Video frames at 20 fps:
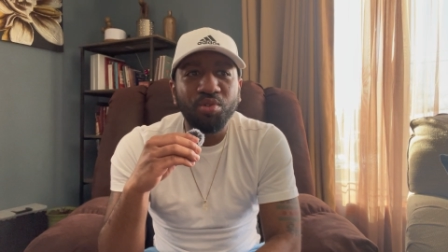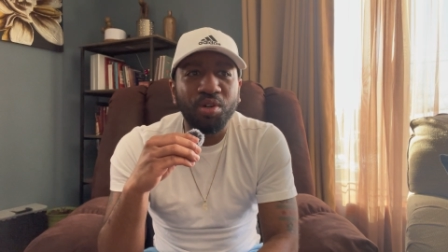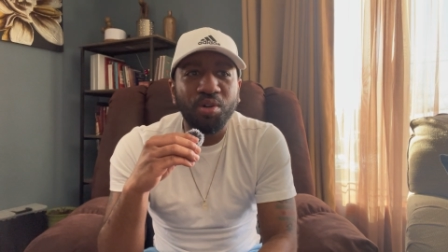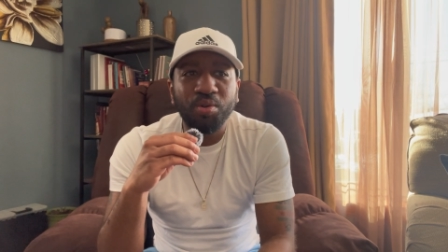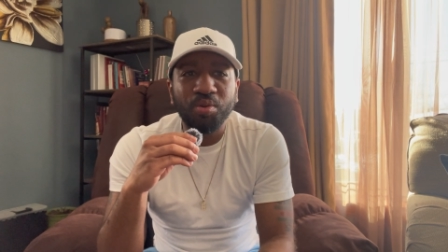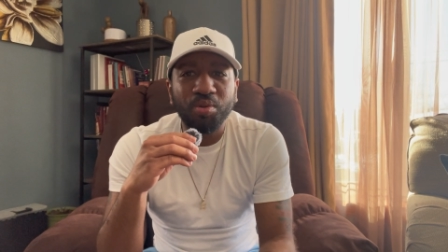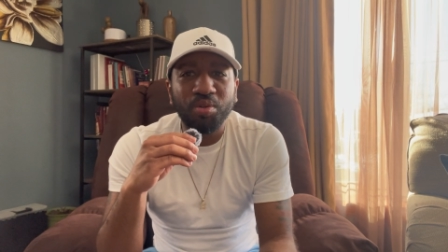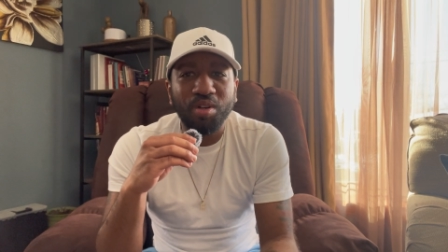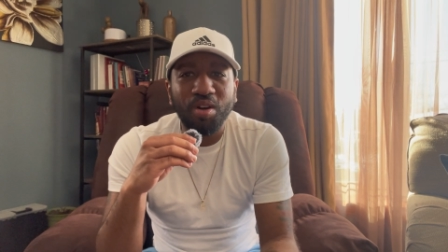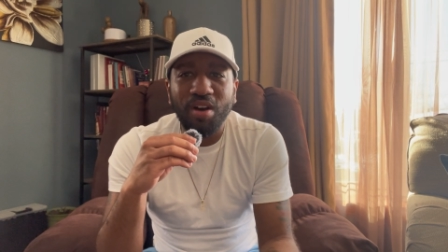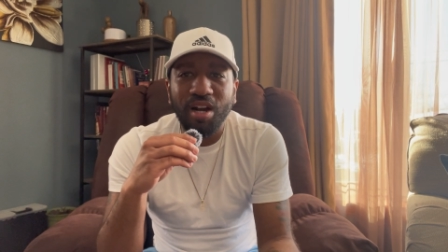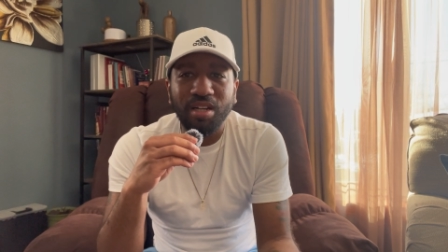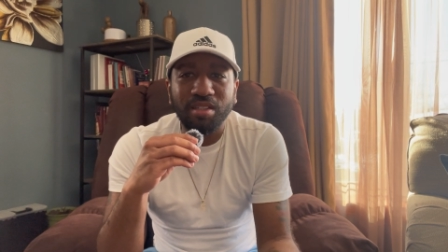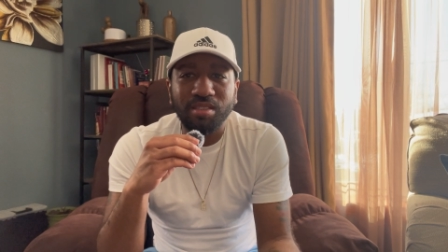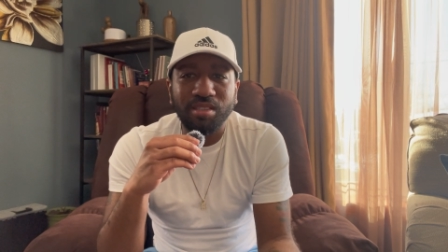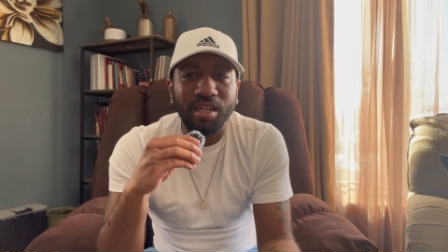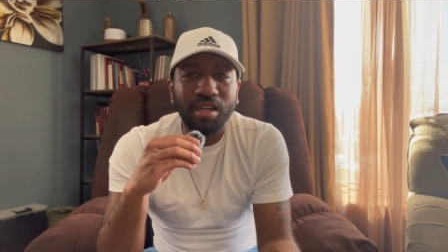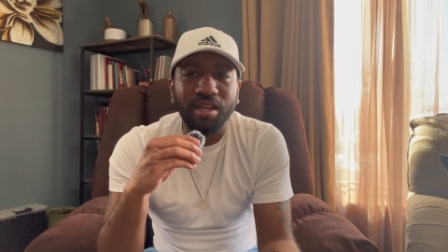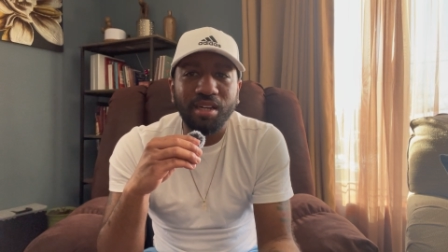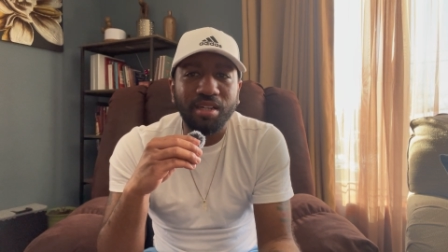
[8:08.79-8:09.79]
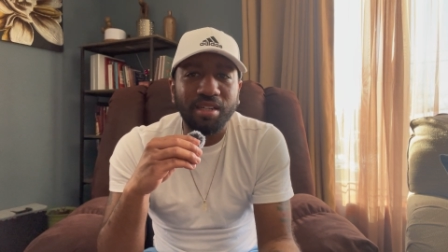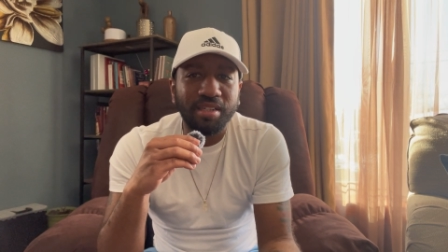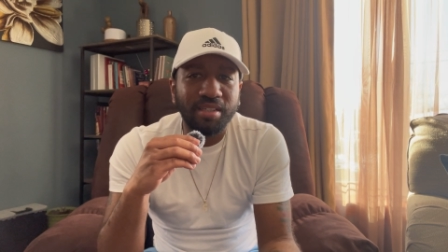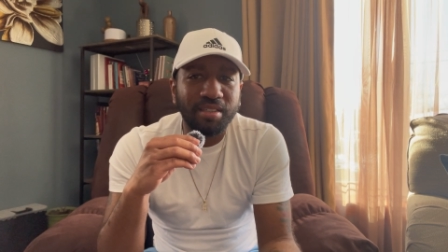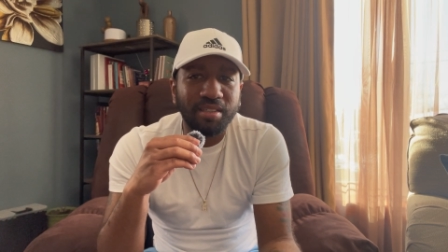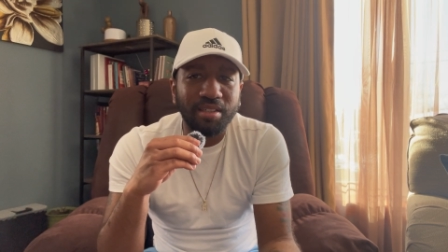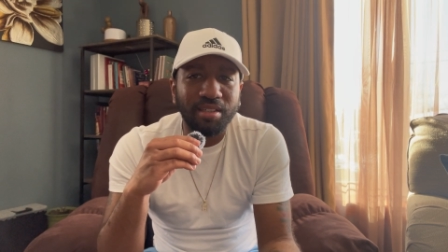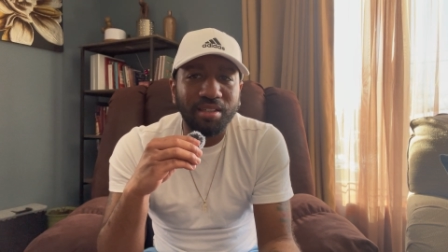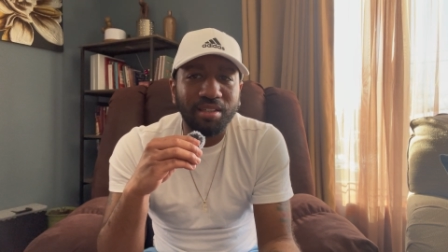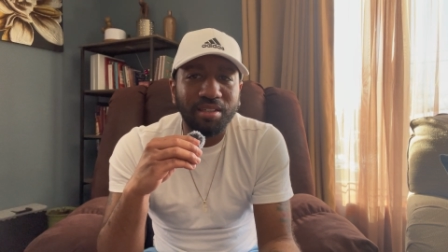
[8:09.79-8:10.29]
don't go outside?
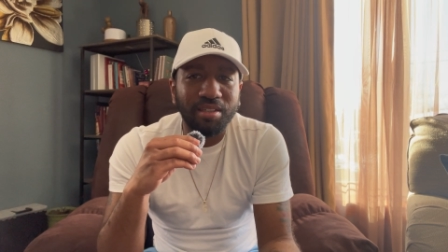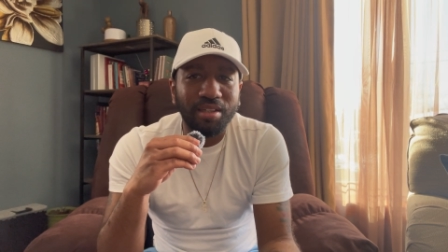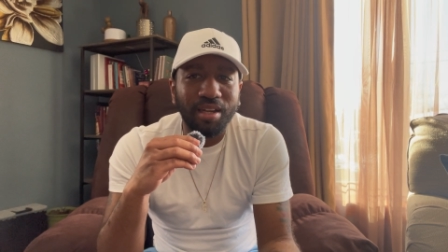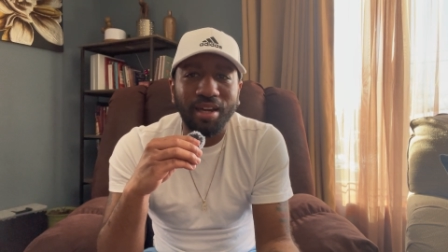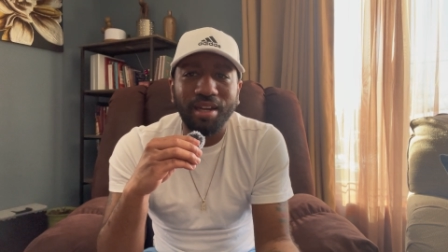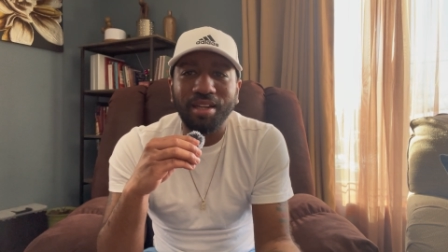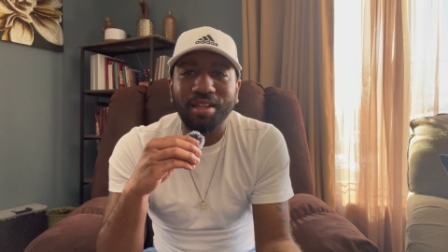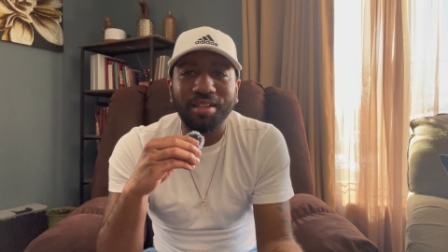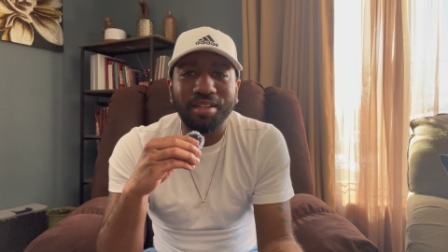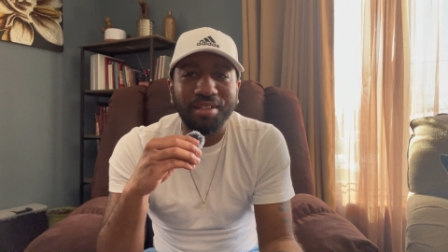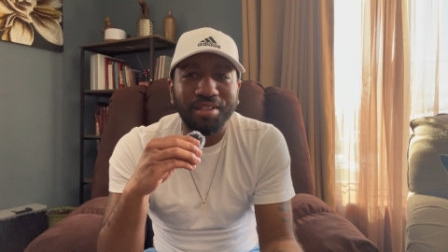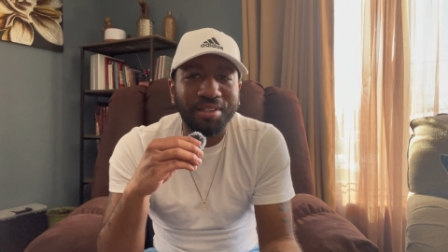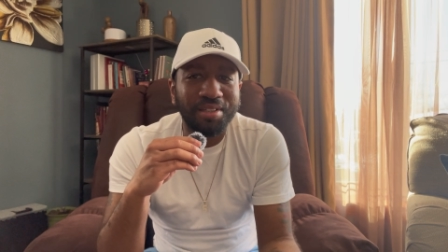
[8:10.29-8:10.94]
Like,